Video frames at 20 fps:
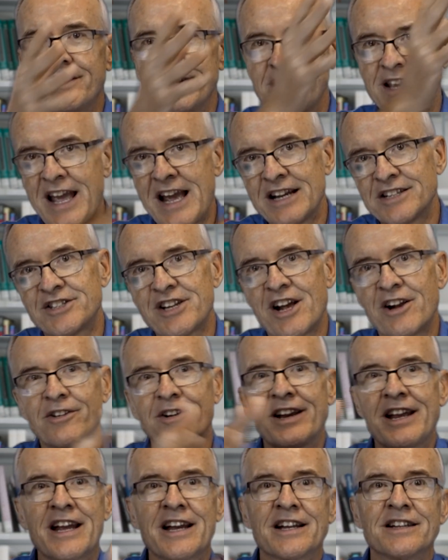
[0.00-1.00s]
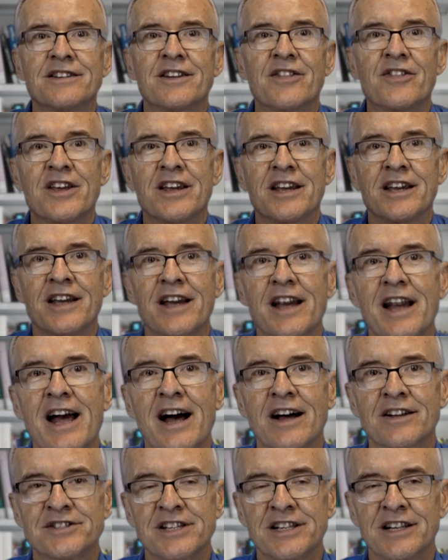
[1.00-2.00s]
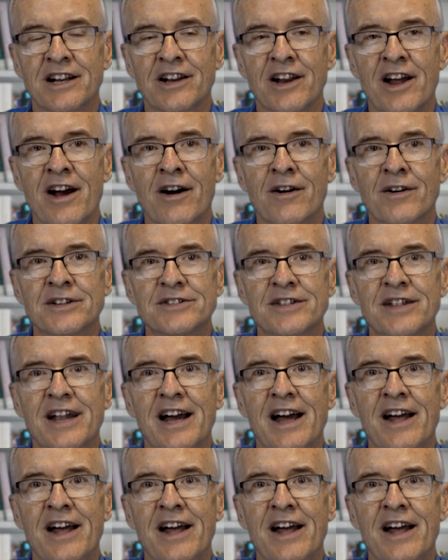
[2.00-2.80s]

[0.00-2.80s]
the cash salary and the housing allowance,